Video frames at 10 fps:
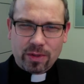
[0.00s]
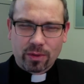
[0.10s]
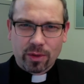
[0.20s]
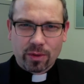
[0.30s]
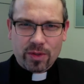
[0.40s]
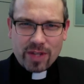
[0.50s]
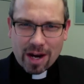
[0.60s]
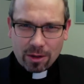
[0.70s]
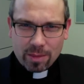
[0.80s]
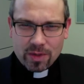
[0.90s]
through the
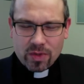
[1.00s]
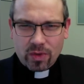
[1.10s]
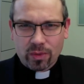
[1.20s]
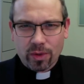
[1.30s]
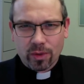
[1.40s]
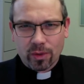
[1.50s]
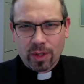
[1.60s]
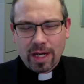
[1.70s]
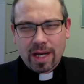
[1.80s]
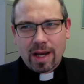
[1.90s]
sacraments, through
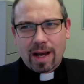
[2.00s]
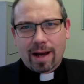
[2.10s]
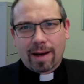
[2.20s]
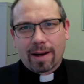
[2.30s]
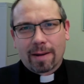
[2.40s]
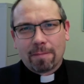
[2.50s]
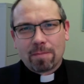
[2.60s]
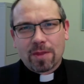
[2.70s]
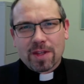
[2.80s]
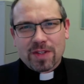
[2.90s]

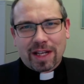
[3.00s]
this